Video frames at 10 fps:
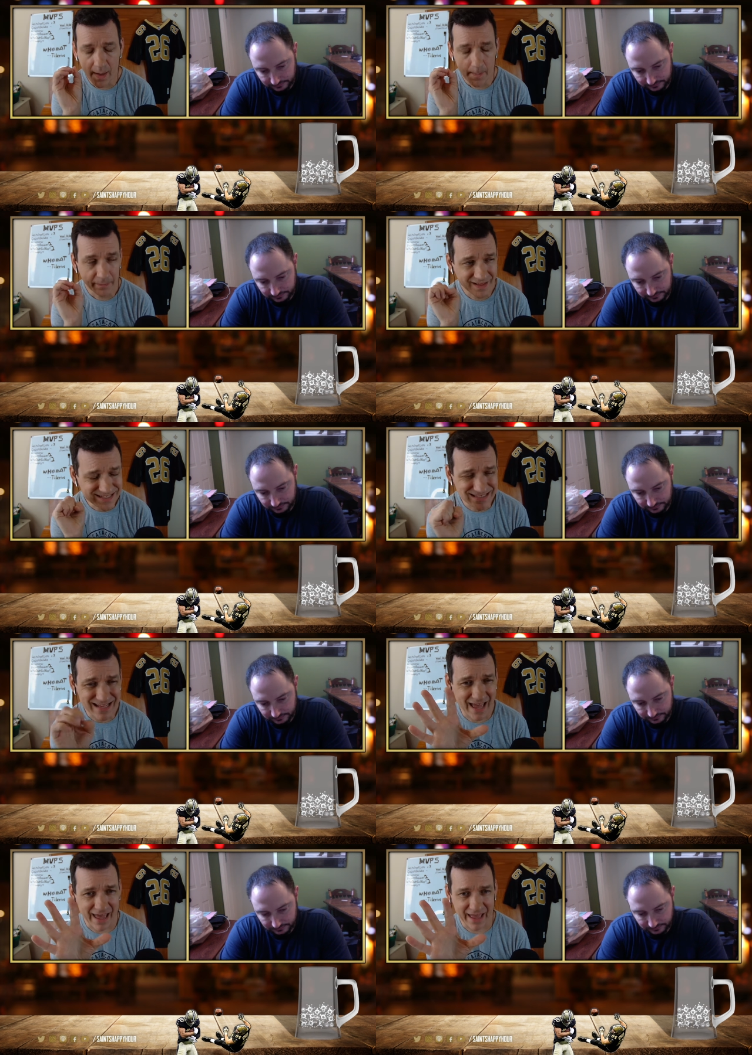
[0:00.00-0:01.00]
Speaker 1: Let's
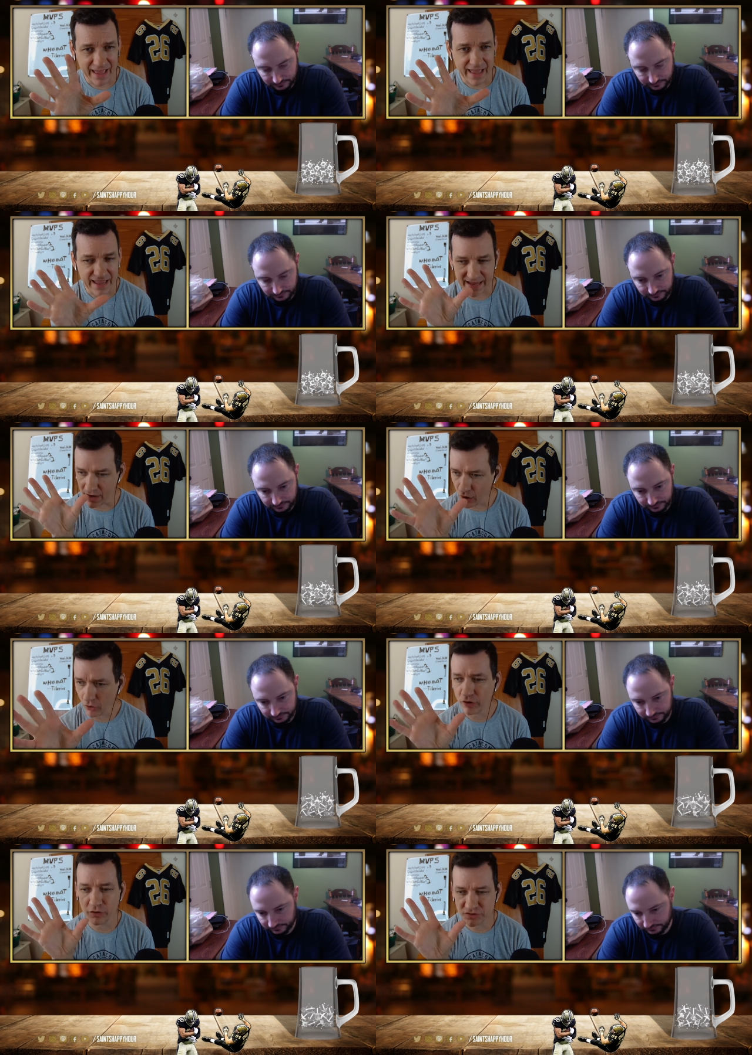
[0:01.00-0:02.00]
say it all
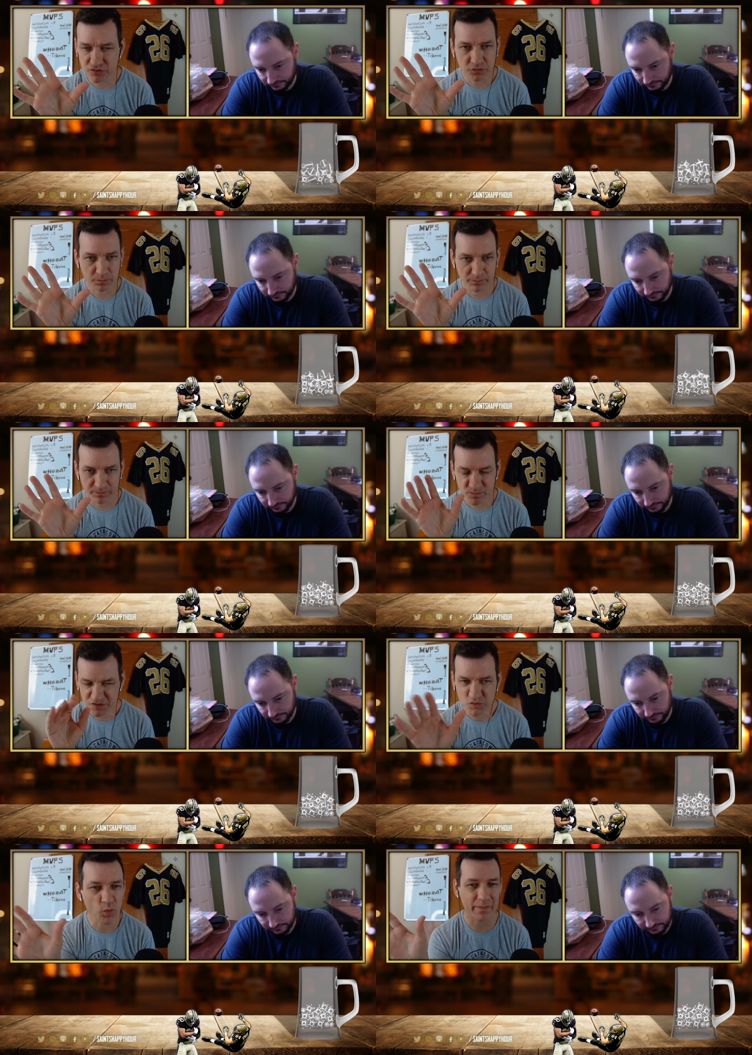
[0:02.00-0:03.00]
goes
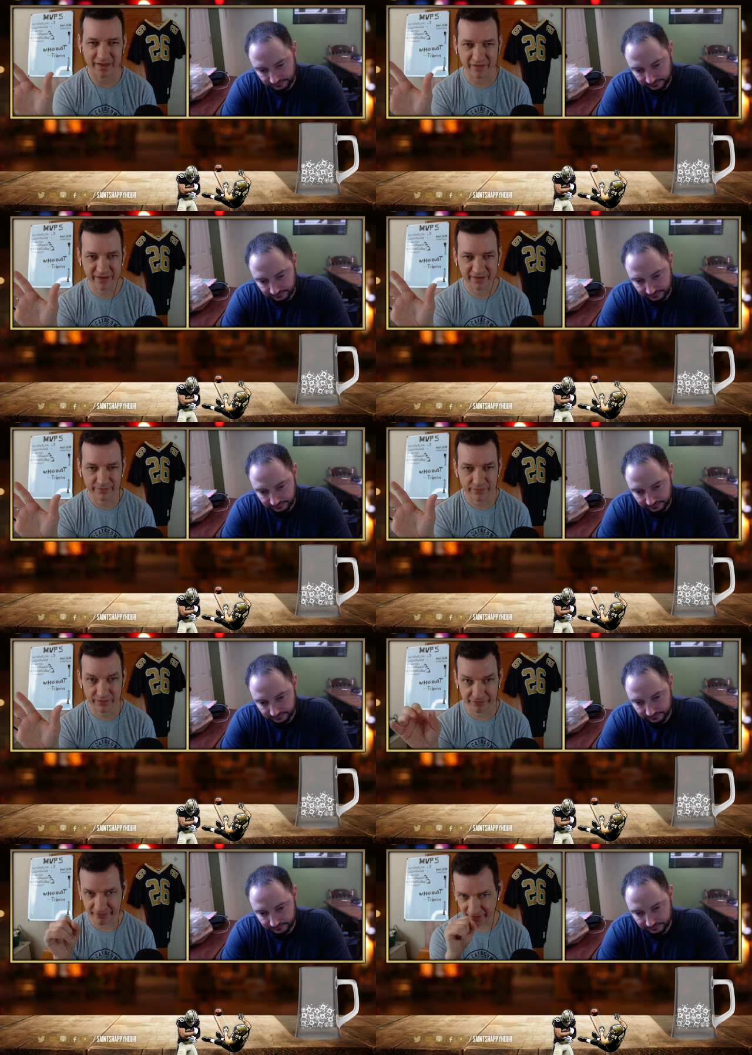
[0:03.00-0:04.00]
swimmingly for the
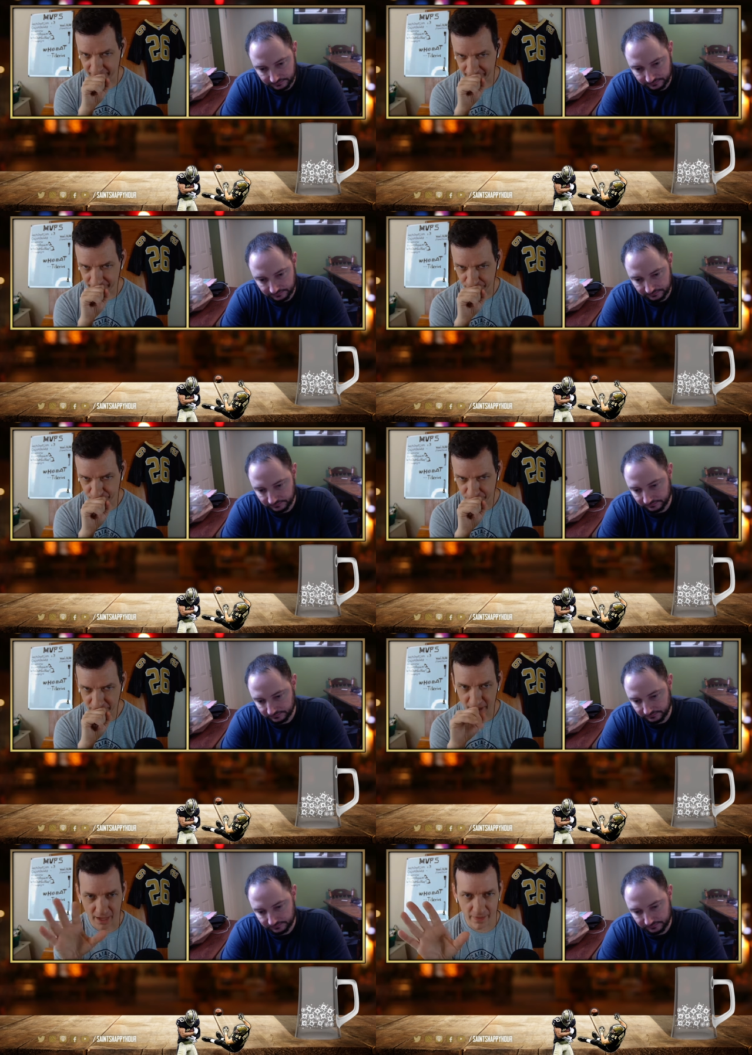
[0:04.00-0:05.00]
Saints,
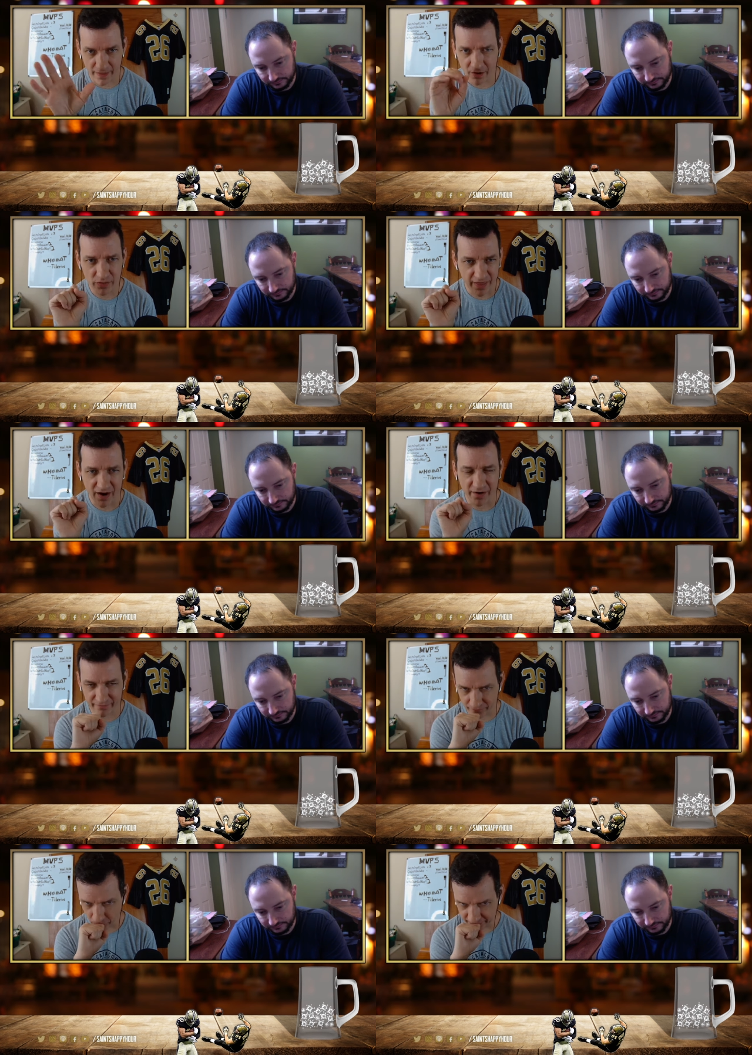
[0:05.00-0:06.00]
and they're there at
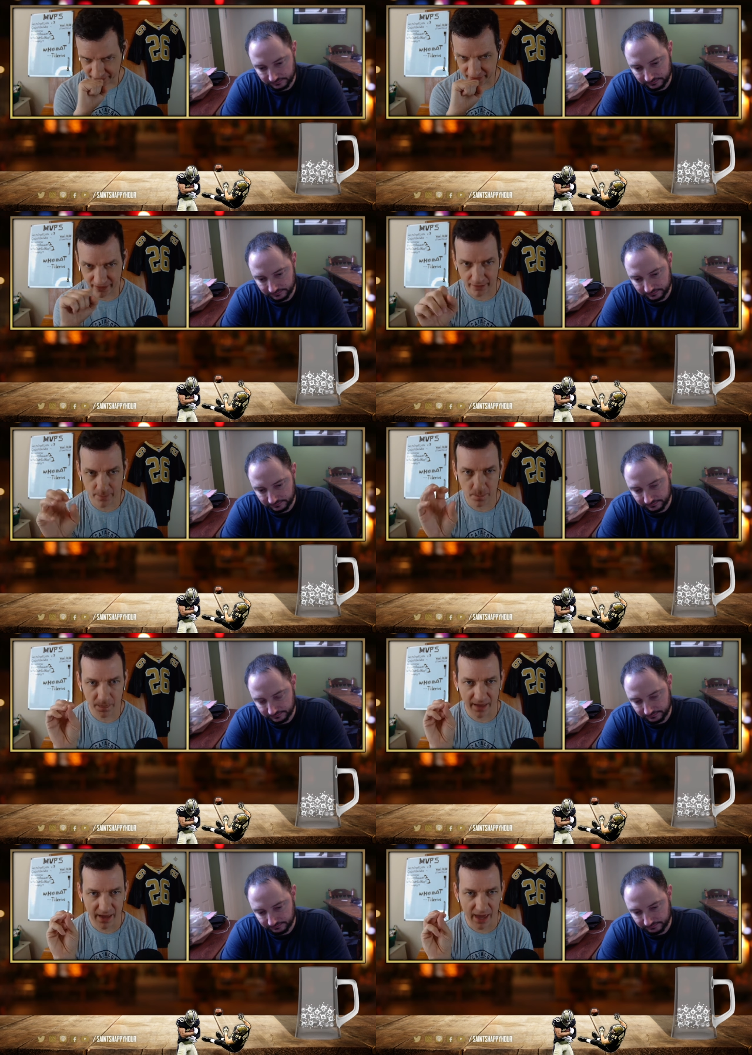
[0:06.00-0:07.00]
14,
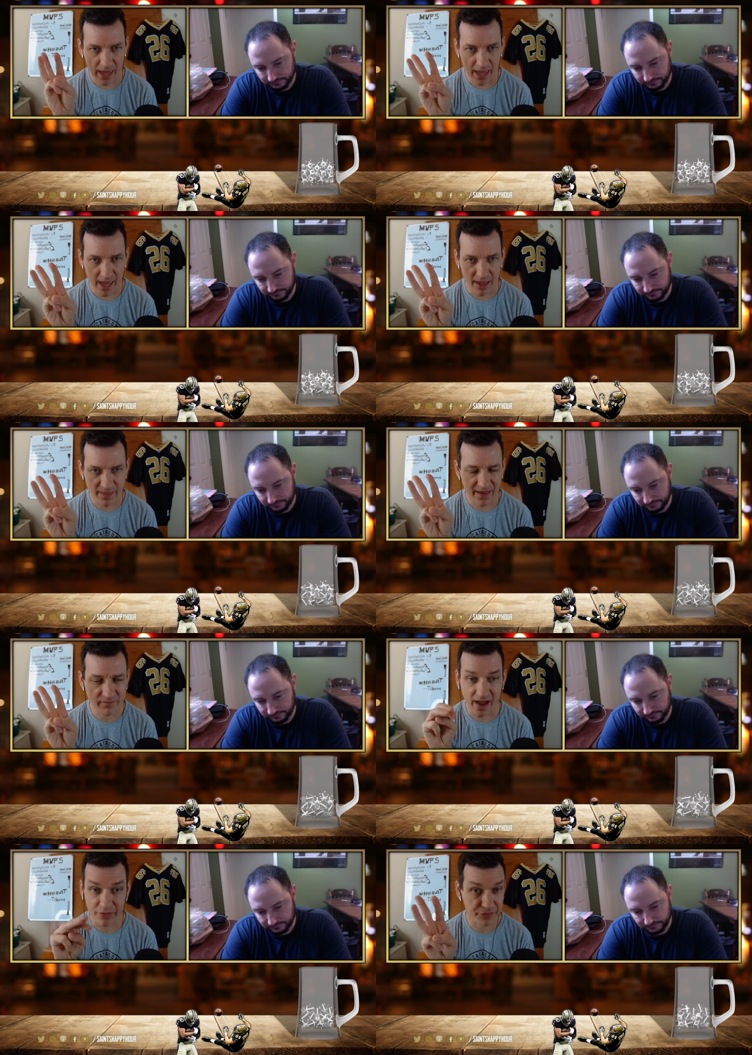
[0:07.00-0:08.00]
and they've
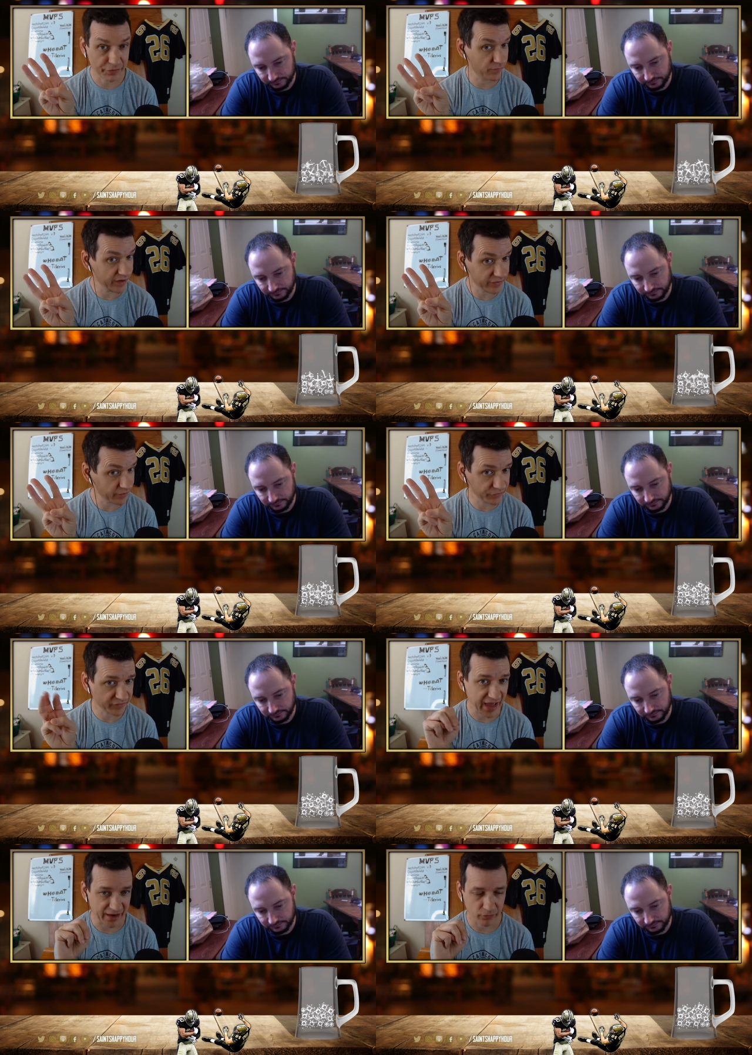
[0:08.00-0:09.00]
got three of those
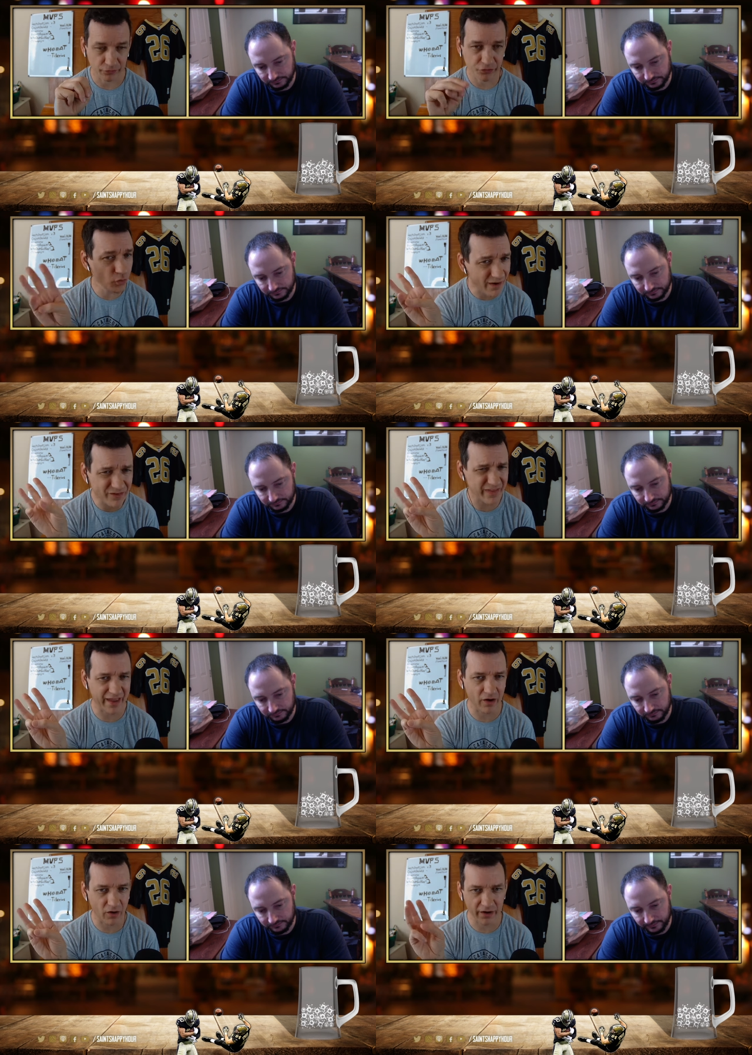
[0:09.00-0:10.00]
tackles, whoever they
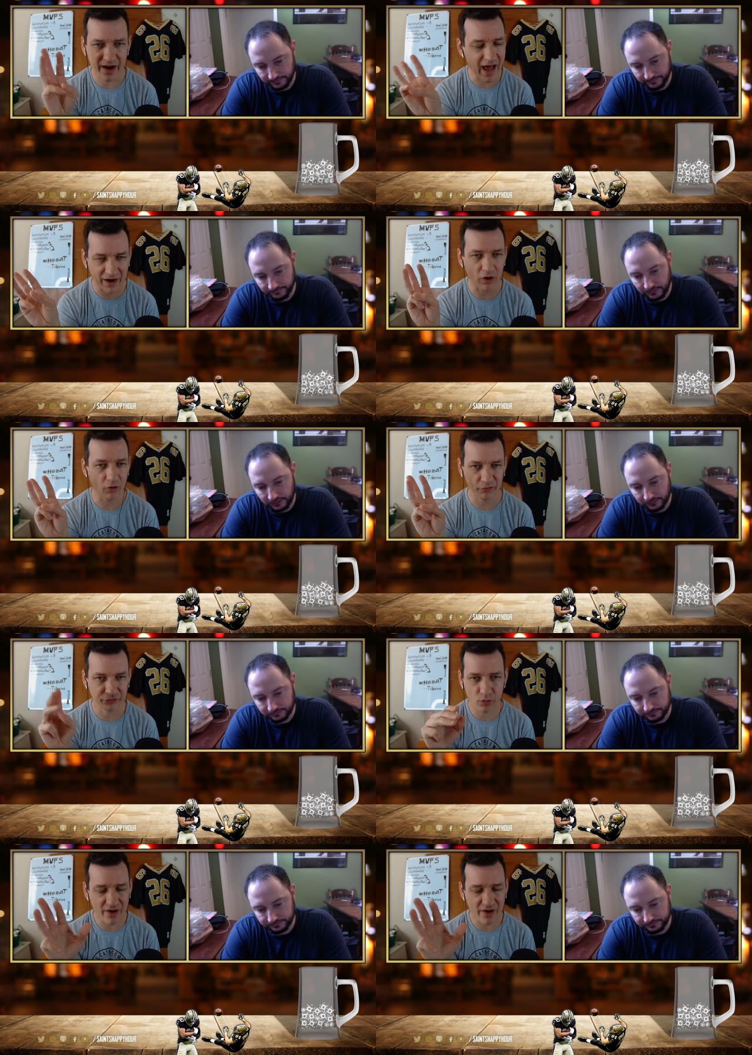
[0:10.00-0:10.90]
are, not Alt, whoever,